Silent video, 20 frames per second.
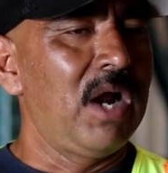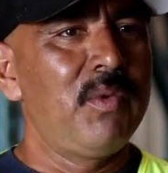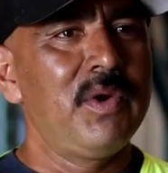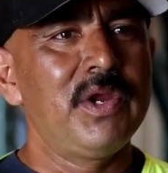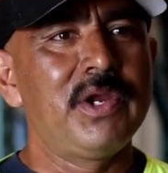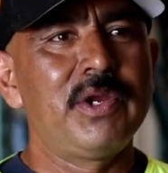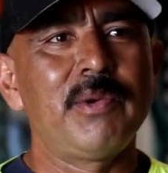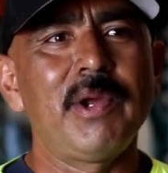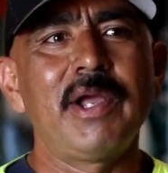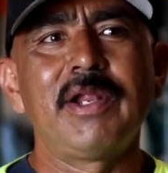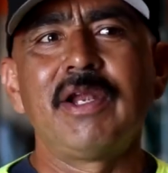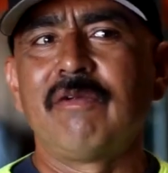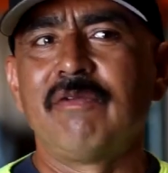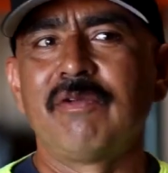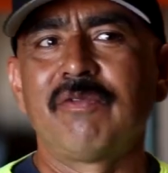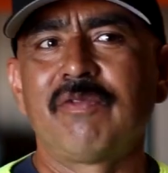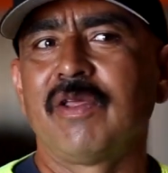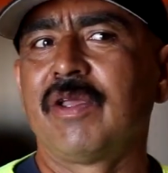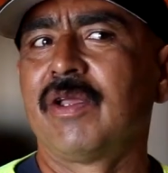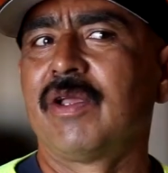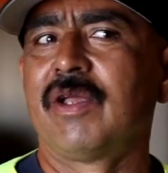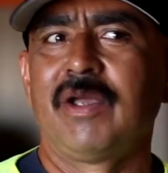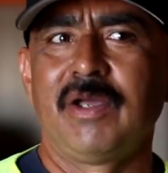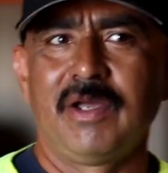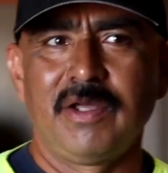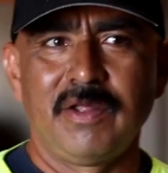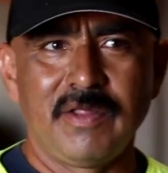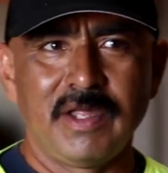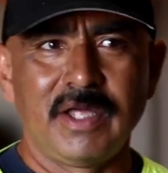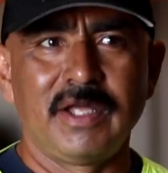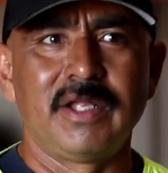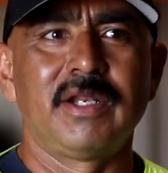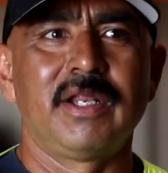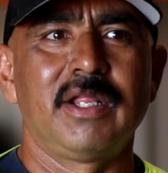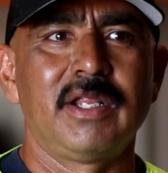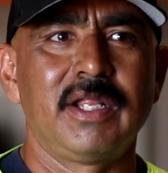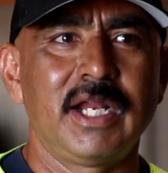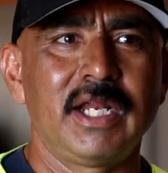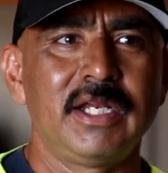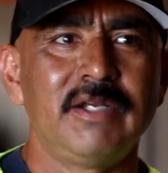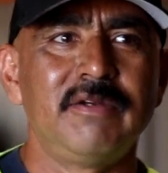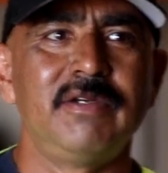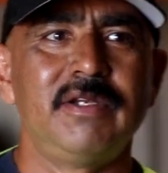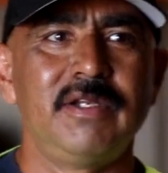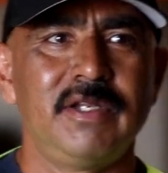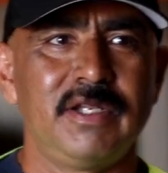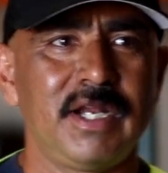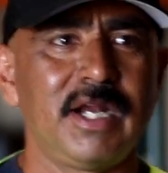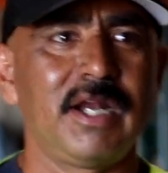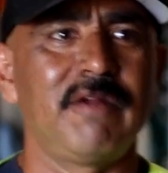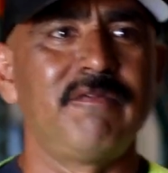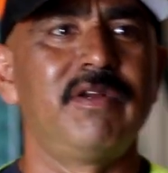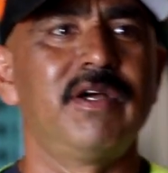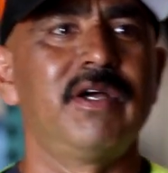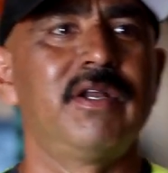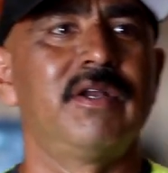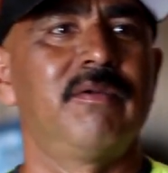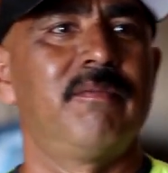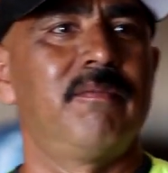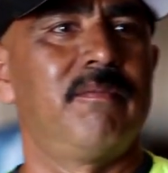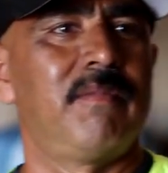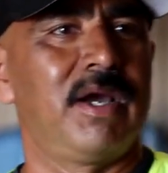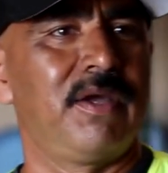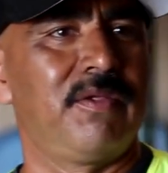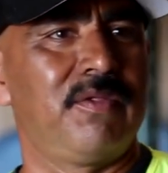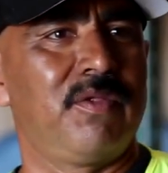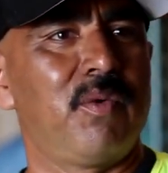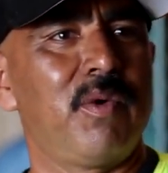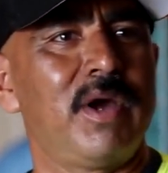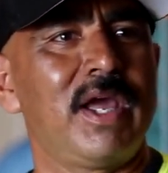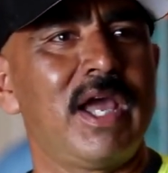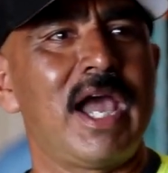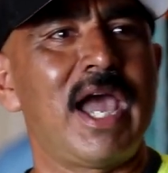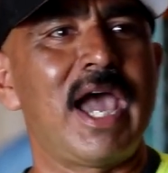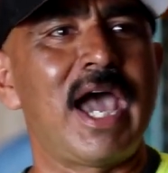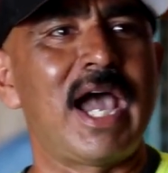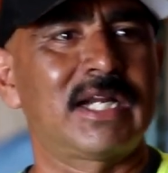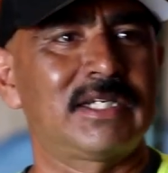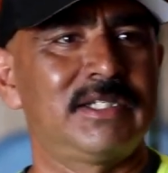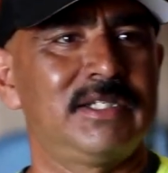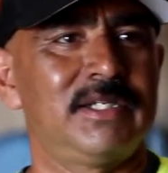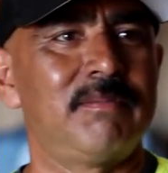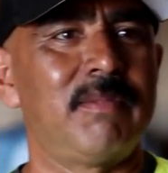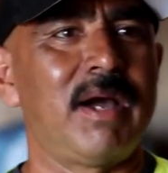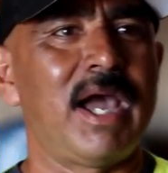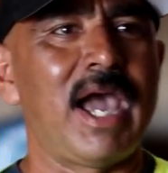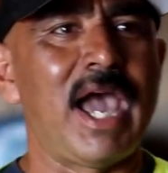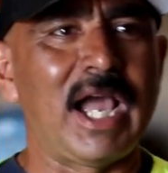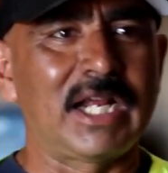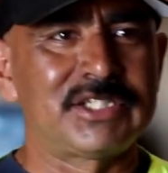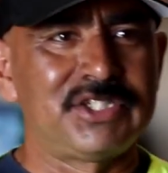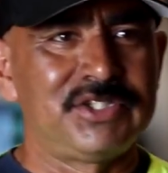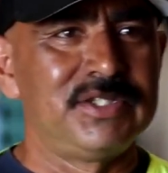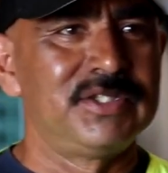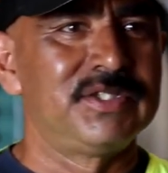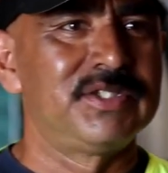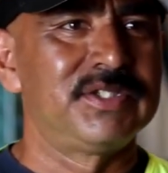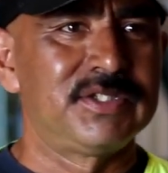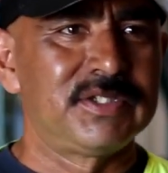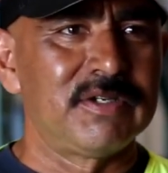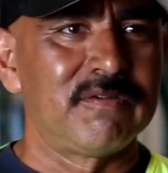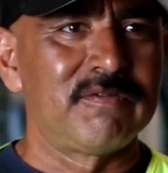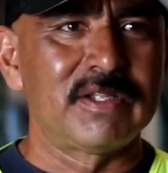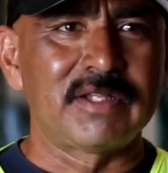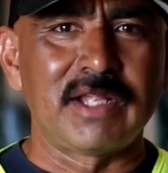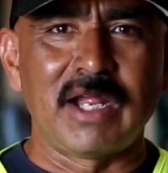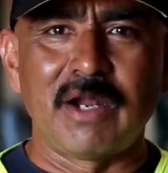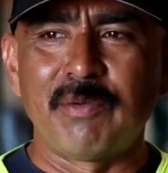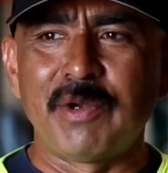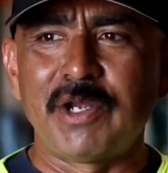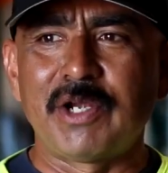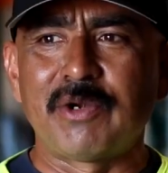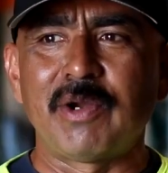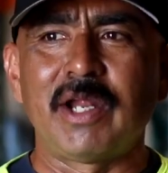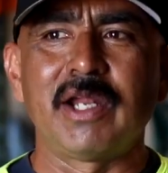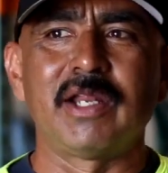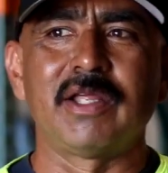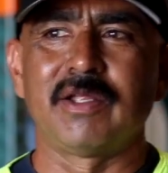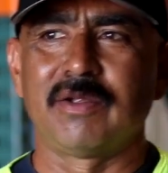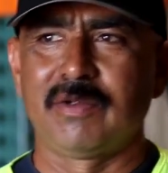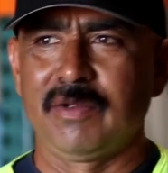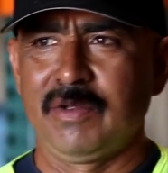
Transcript: regret everything that, that I that I've done. My the way I acted, my actions and stuff like that. I regret it.